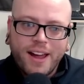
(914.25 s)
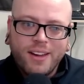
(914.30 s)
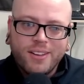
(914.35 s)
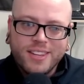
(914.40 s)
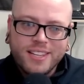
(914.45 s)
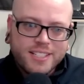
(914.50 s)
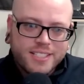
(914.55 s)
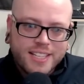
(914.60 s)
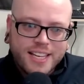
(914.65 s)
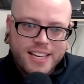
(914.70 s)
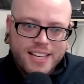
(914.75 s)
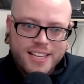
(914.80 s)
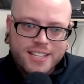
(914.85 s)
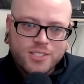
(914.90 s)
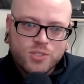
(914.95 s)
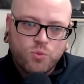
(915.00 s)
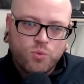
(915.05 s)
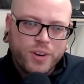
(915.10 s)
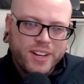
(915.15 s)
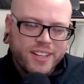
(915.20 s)
how these
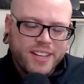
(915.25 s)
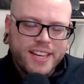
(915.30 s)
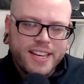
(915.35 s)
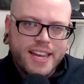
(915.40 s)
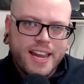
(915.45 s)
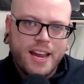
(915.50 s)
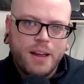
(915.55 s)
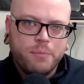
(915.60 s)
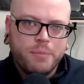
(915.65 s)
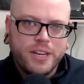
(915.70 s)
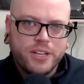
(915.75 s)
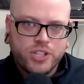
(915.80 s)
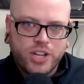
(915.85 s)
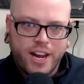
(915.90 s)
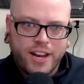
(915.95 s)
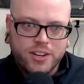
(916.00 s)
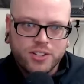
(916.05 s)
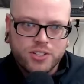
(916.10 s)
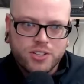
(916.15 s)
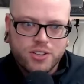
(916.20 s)
keys really can't be
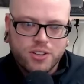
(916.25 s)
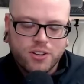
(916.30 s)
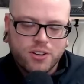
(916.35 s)
changed.